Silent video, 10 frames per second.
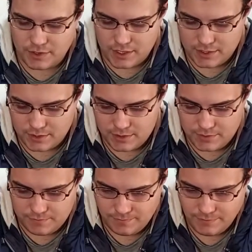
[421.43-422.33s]
like
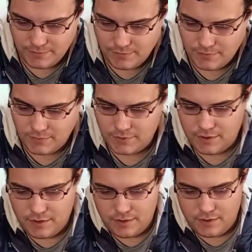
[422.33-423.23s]
this.
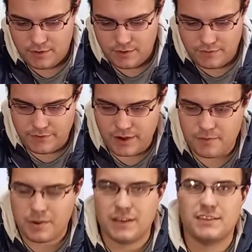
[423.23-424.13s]
Very
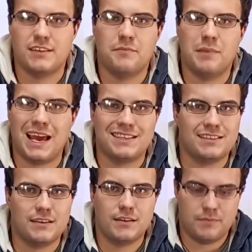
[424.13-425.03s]
basic
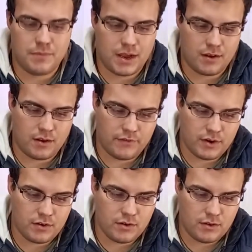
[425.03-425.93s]
plastic back
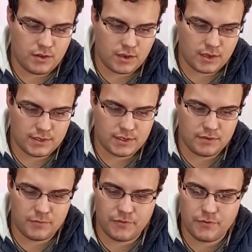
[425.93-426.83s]
cover. Like I
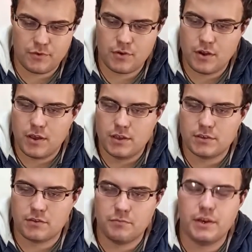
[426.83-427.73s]
said before,
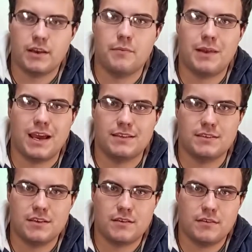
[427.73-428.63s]
it's completely
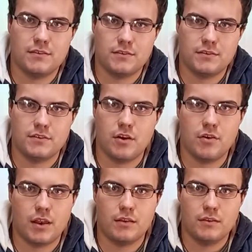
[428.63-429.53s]
plastic.
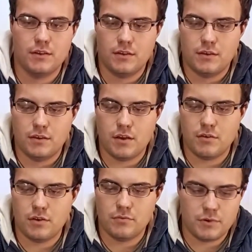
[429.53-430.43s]
No
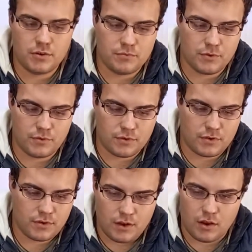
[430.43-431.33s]
aluminum
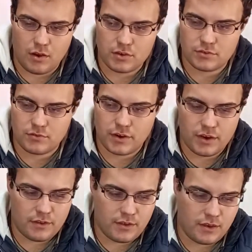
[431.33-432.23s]
or glass or
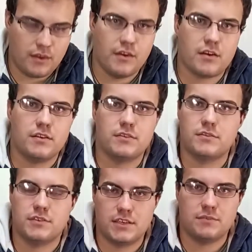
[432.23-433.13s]
anything here.
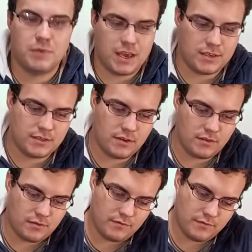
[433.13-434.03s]
It's just plastic.
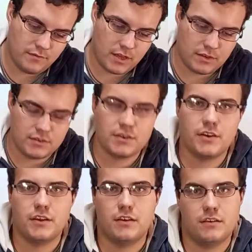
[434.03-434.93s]
Well, the
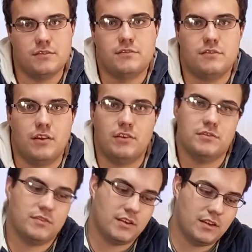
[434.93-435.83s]
screen is
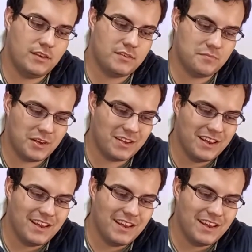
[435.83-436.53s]
glass at least, but